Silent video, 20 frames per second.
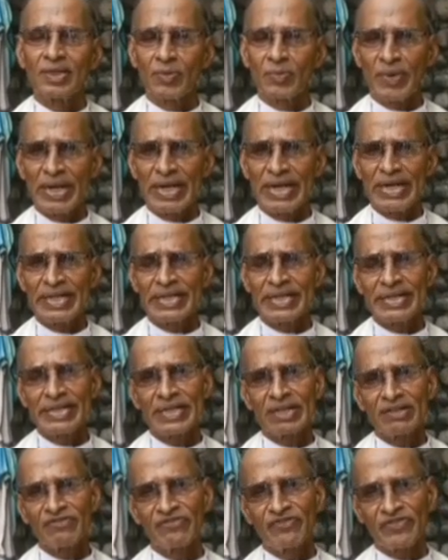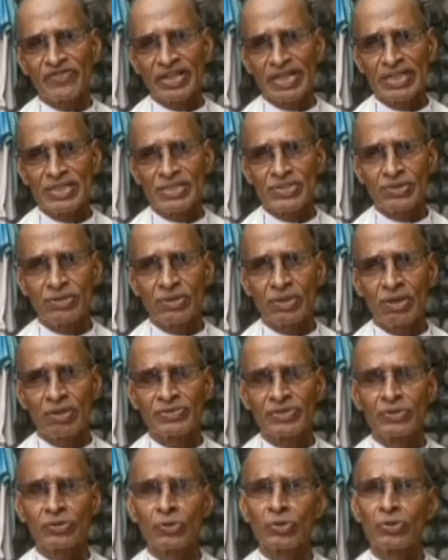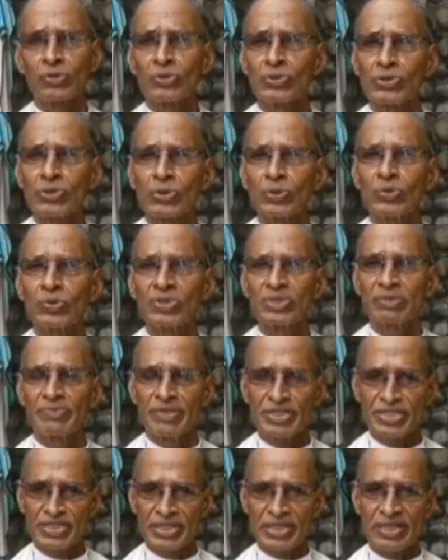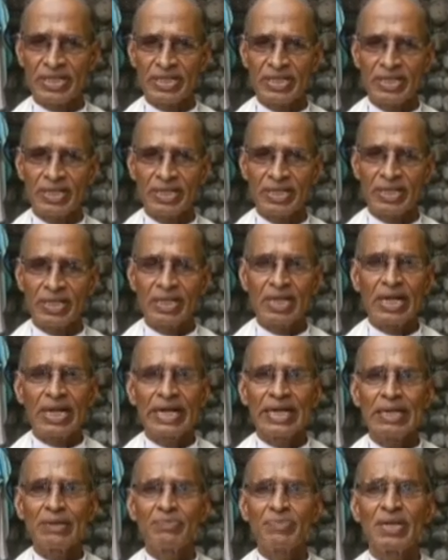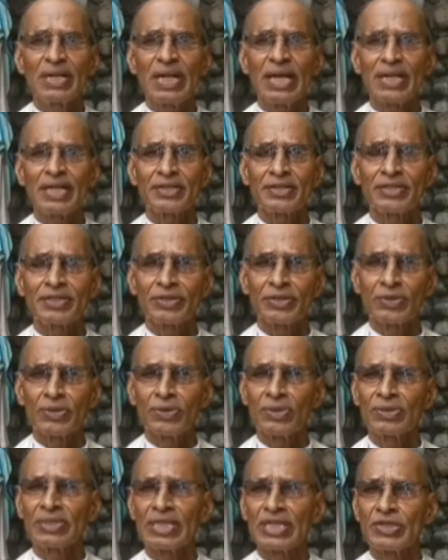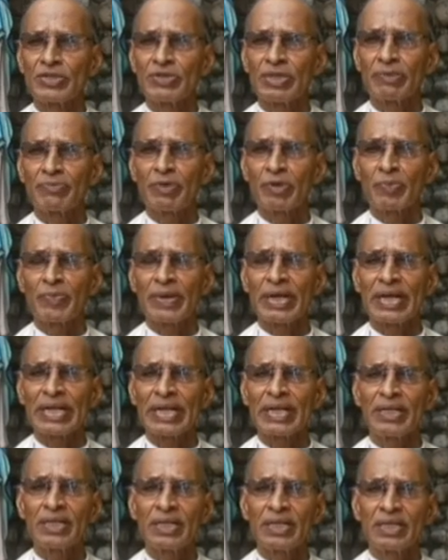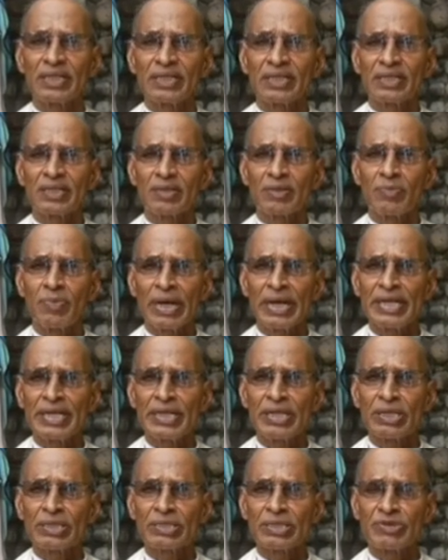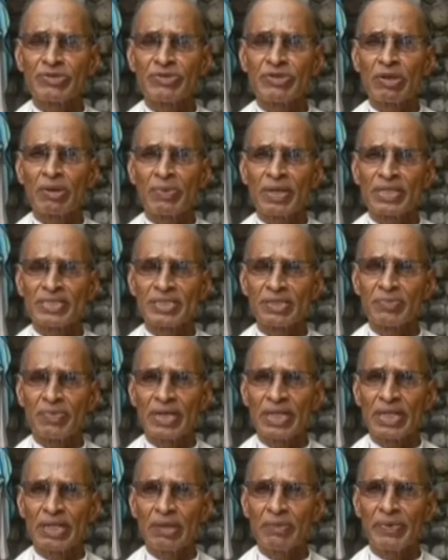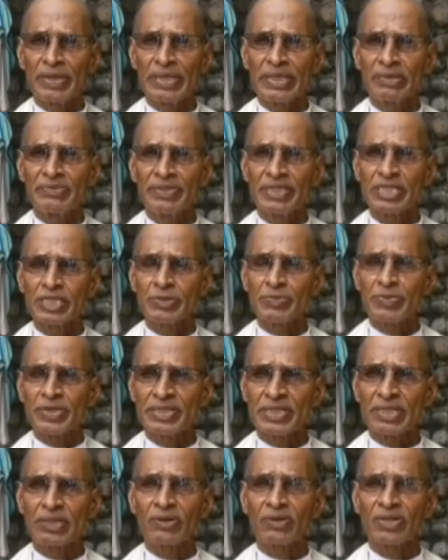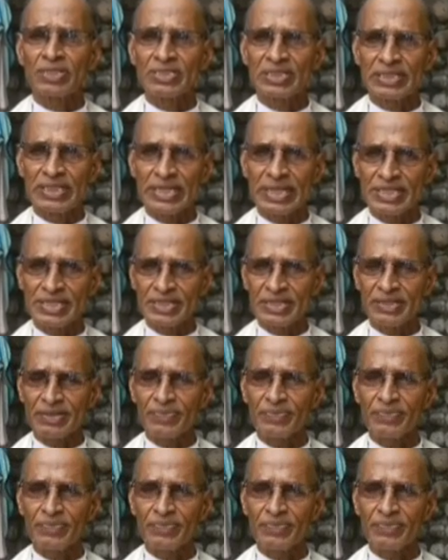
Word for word: My dear young friends of the Totus Tuus mission, I am delighted to know that you are preparing to bind yourself to our Blessed Mother by a very special consecration.